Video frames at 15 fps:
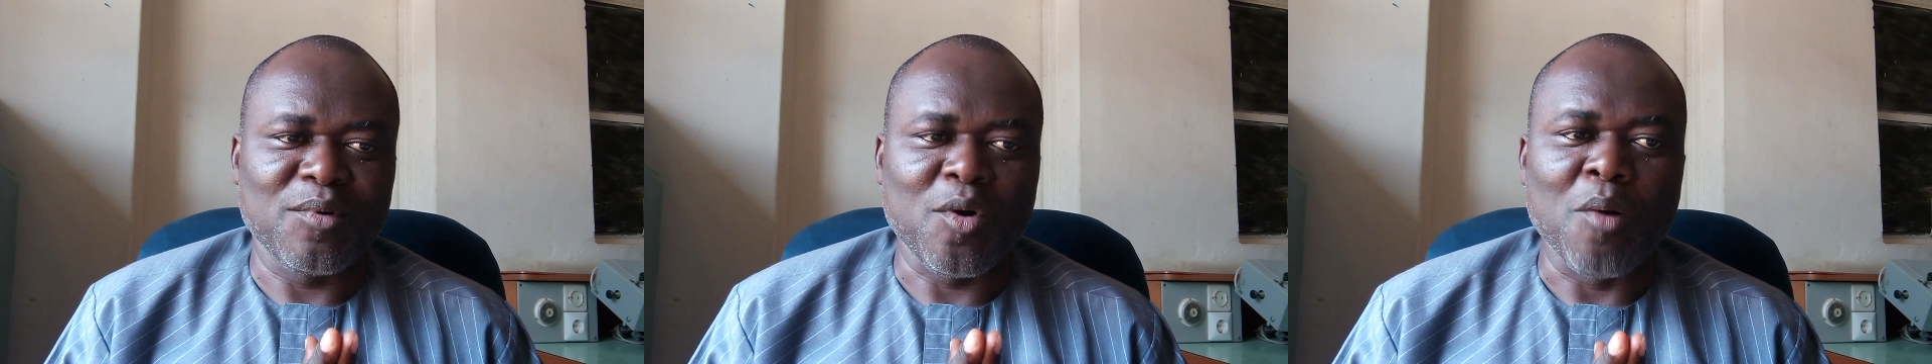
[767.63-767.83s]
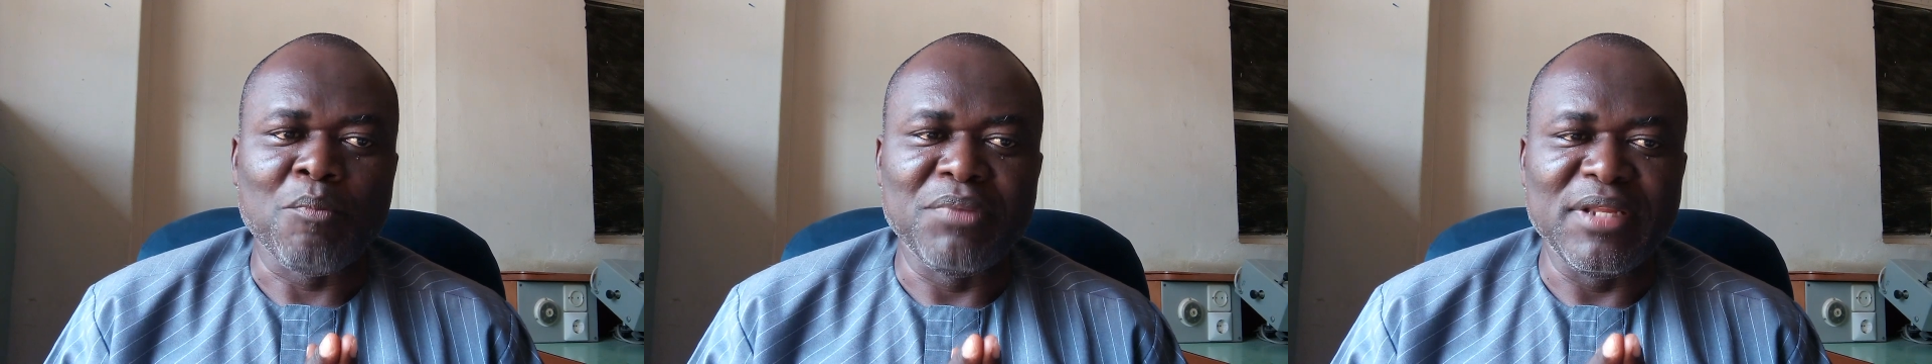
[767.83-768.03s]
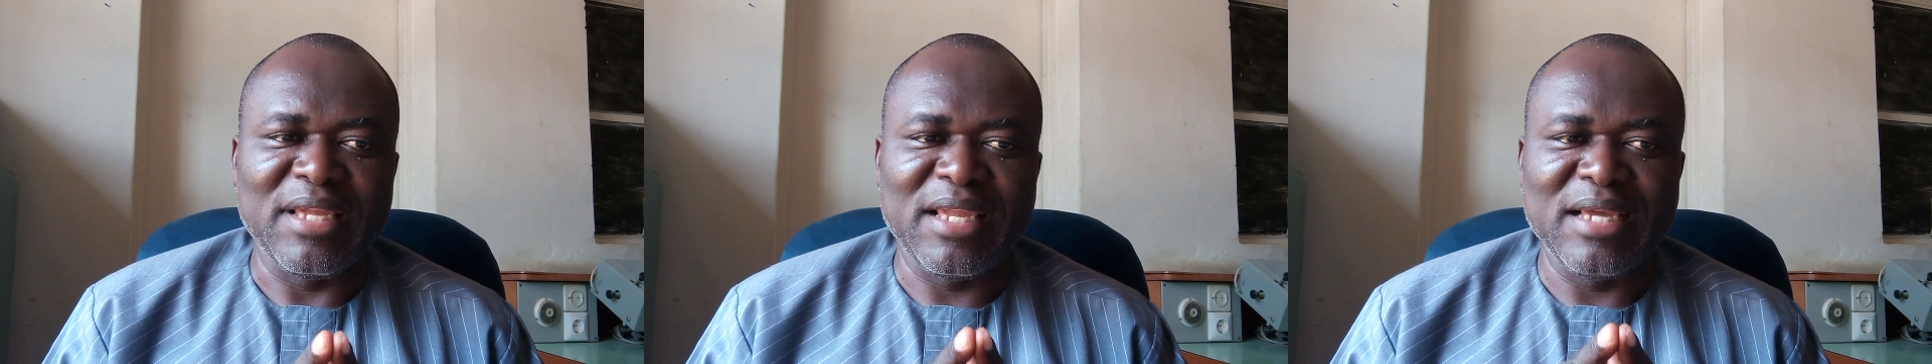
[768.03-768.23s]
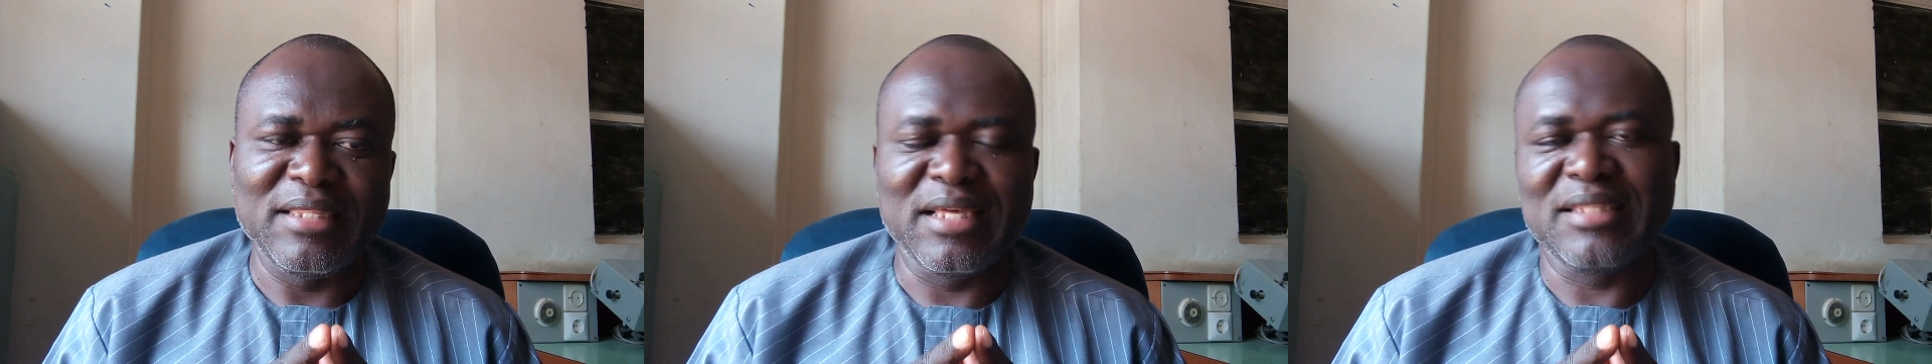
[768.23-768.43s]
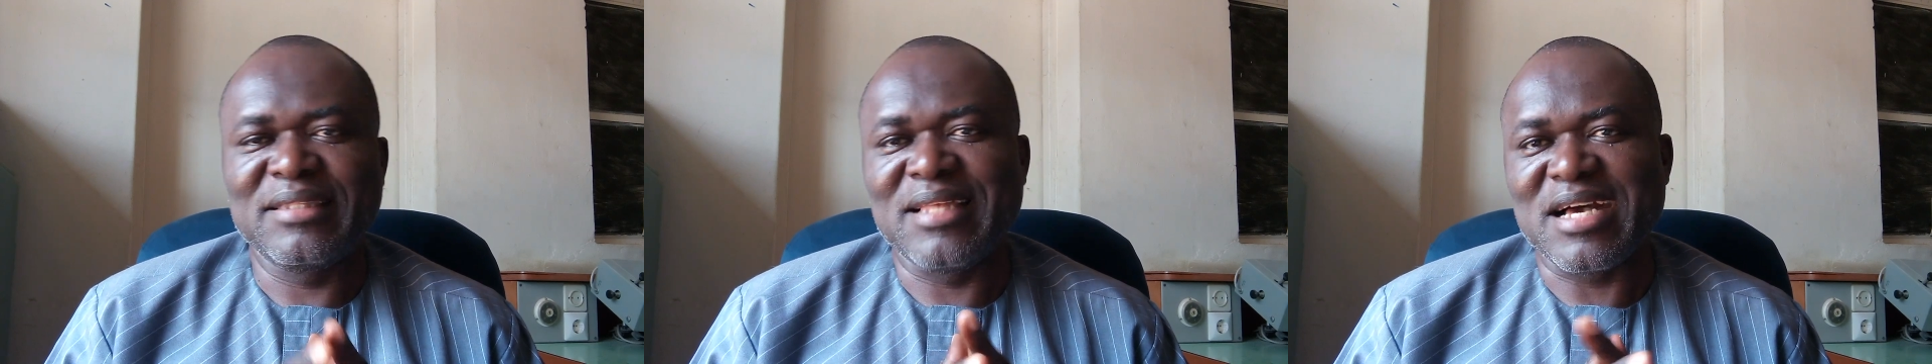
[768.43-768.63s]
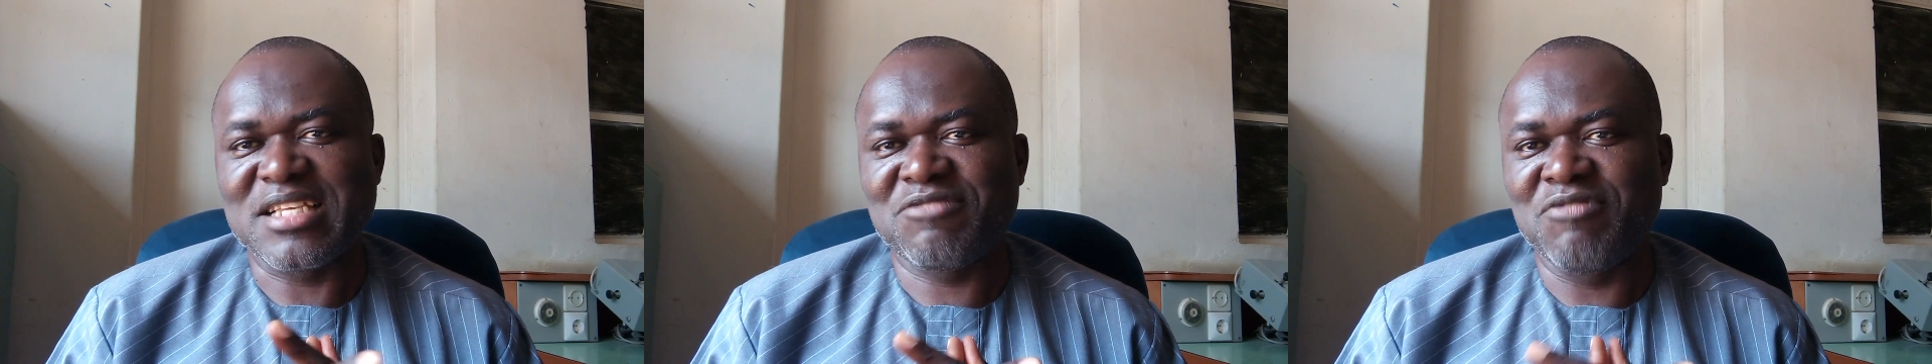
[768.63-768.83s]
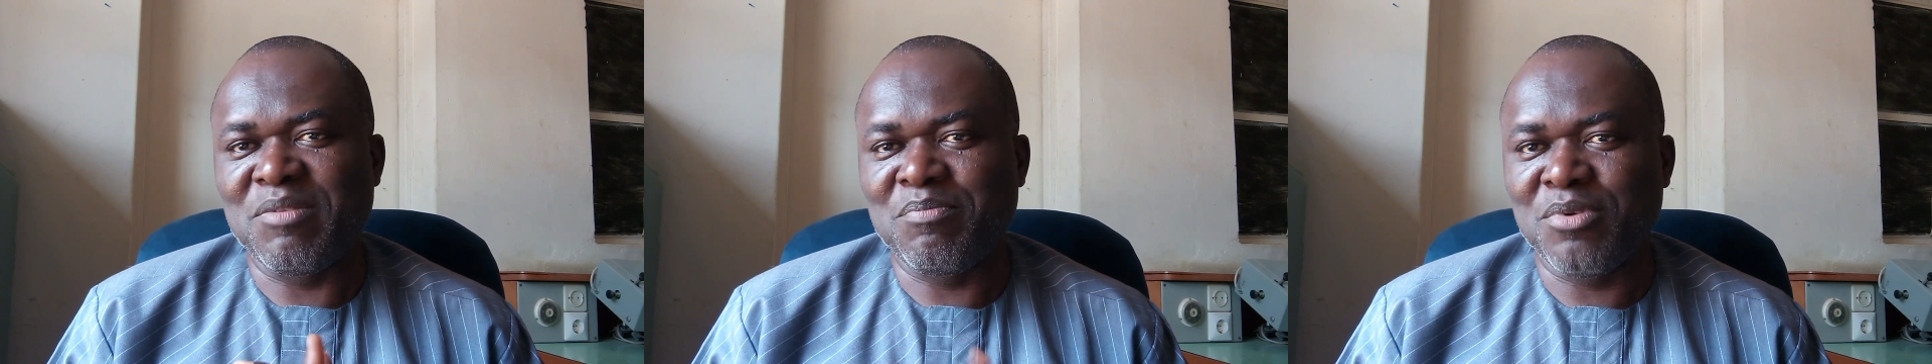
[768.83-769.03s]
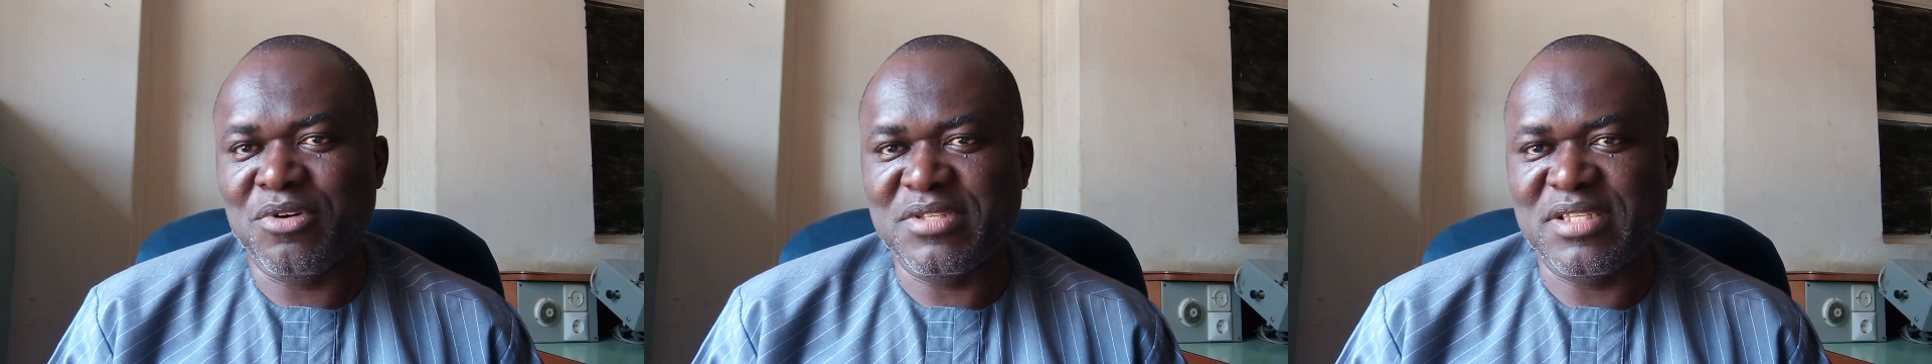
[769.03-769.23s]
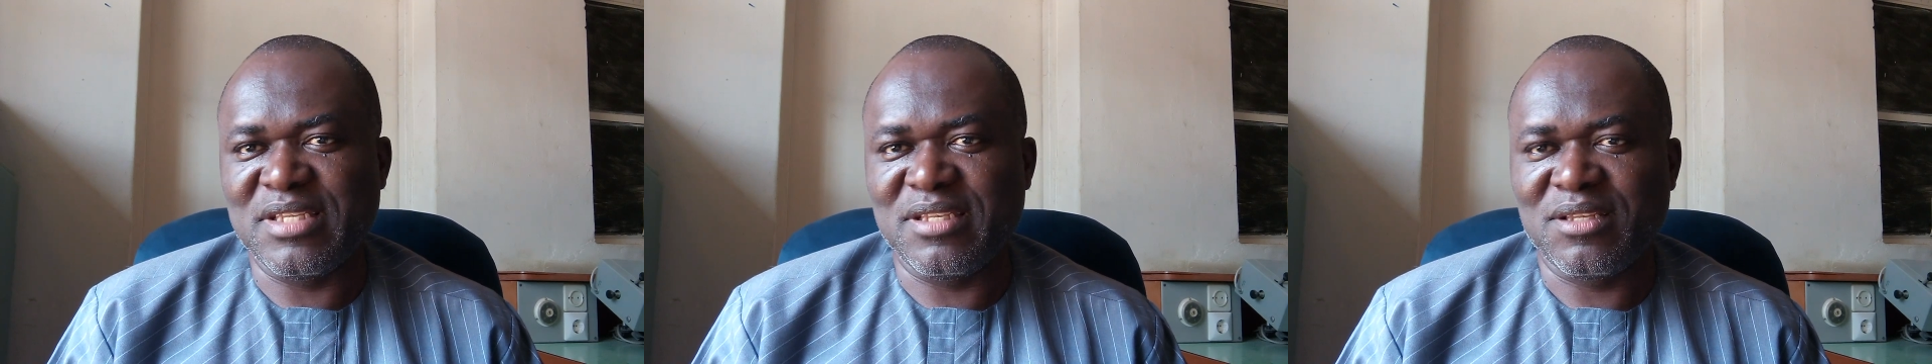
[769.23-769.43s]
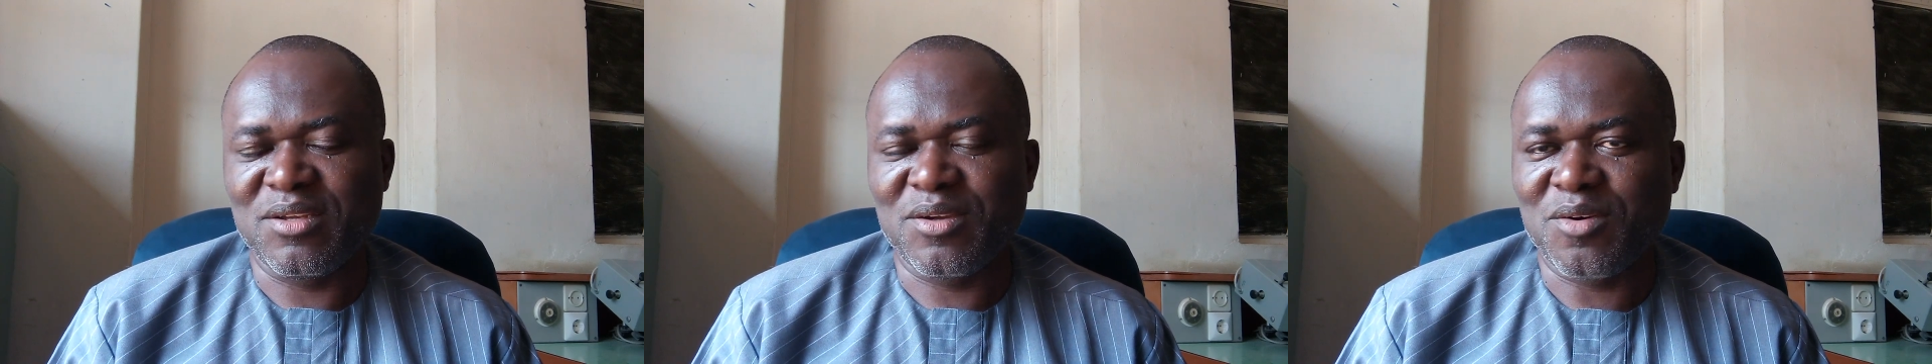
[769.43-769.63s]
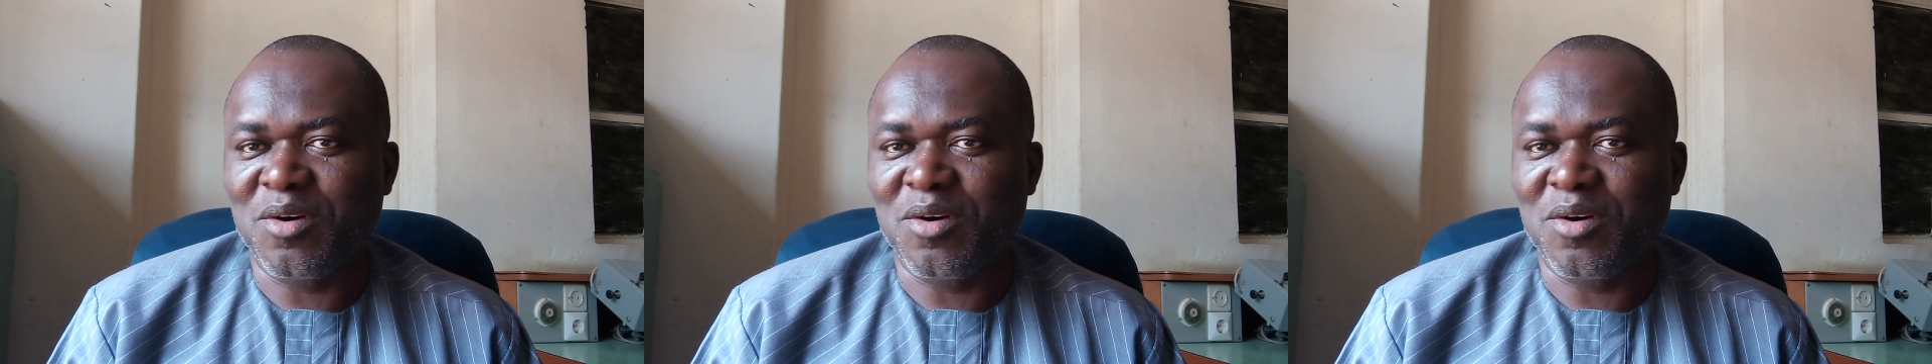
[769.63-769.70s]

complicated tax reporting.